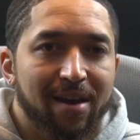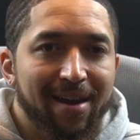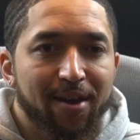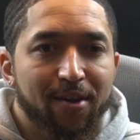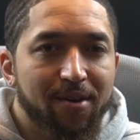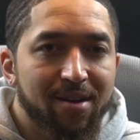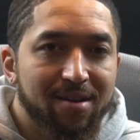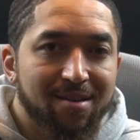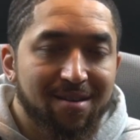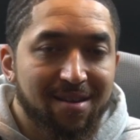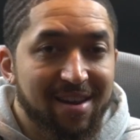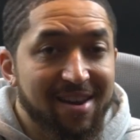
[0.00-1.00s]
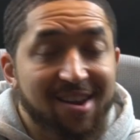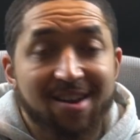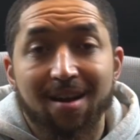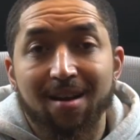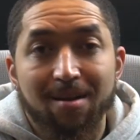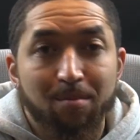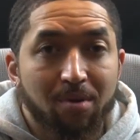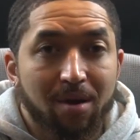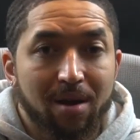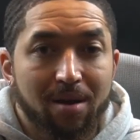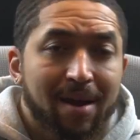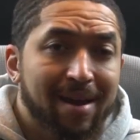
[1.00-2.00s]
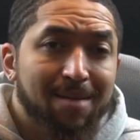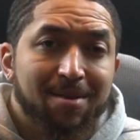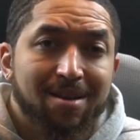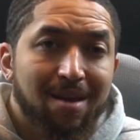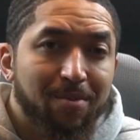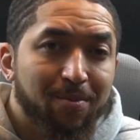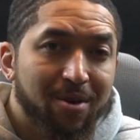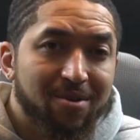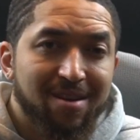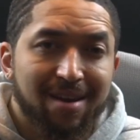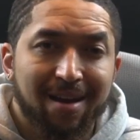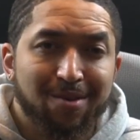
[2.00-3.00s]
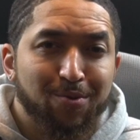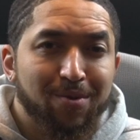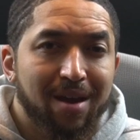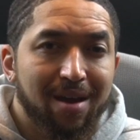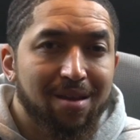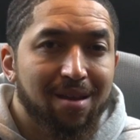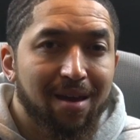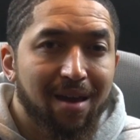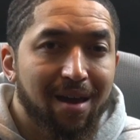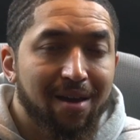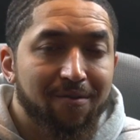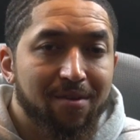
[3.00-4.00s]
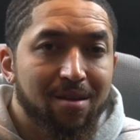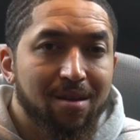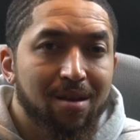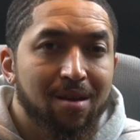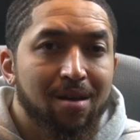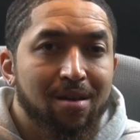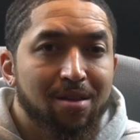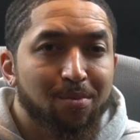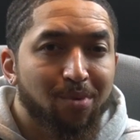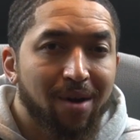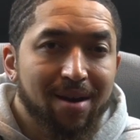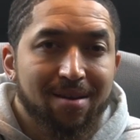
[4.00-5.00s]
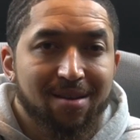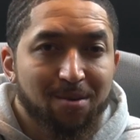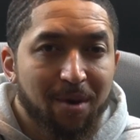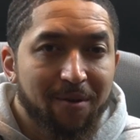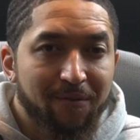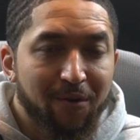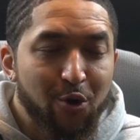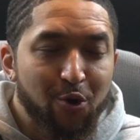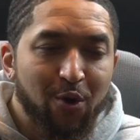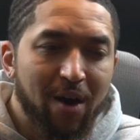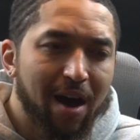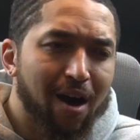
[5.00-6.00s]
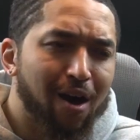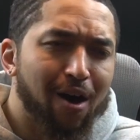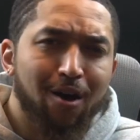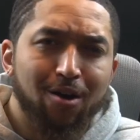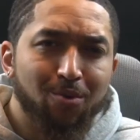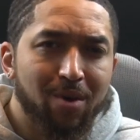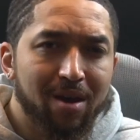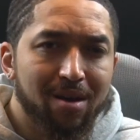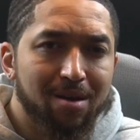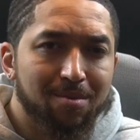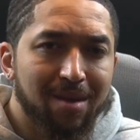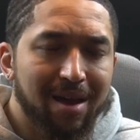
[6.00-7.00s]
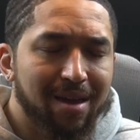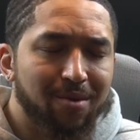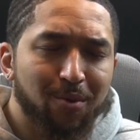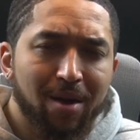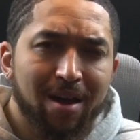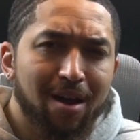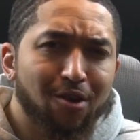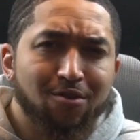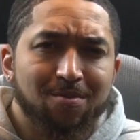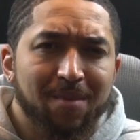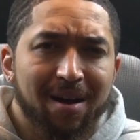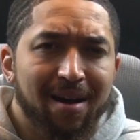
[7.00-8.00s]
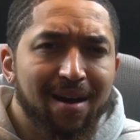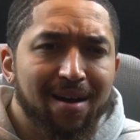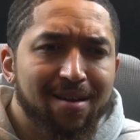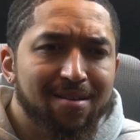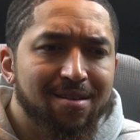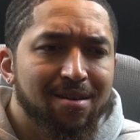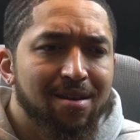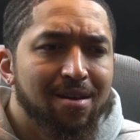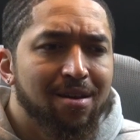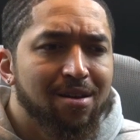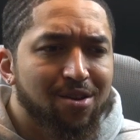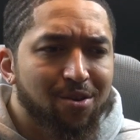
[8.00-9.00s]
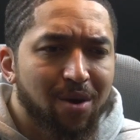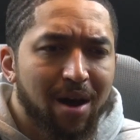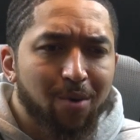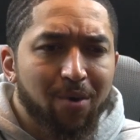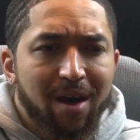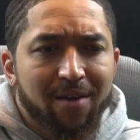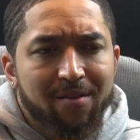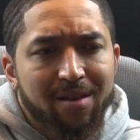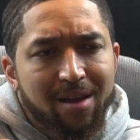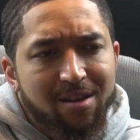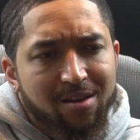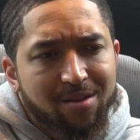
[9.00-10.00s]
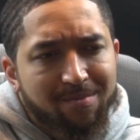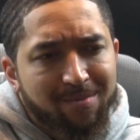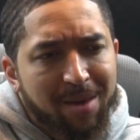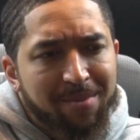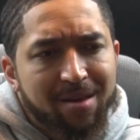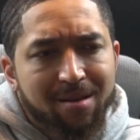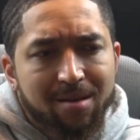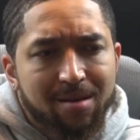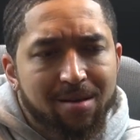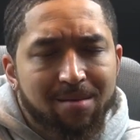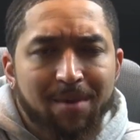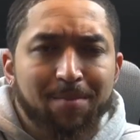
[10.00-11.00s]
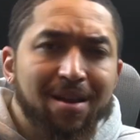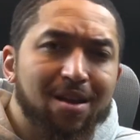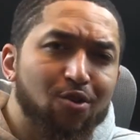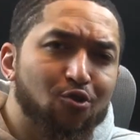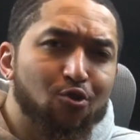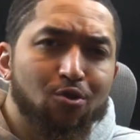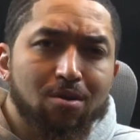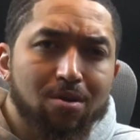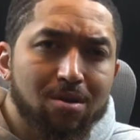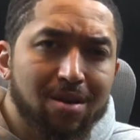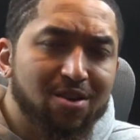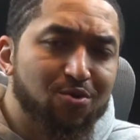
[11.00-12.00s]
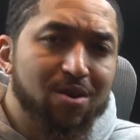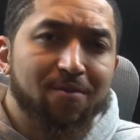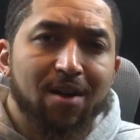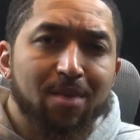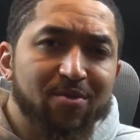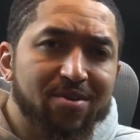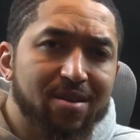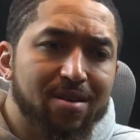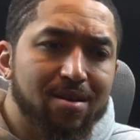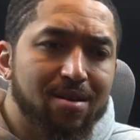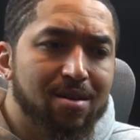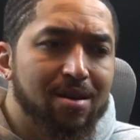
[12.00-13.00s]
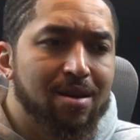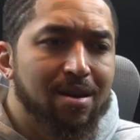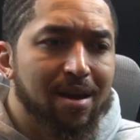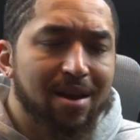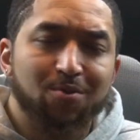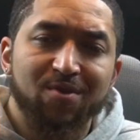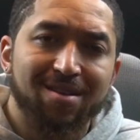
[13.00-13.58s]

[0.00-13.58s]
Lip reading: areas, it shined bright. And I'm the type of person, I do not like having the brightness on my phone all the way up. Like it hurts my eyes. So I would have it like maybe like a quarter, like 25%, and it was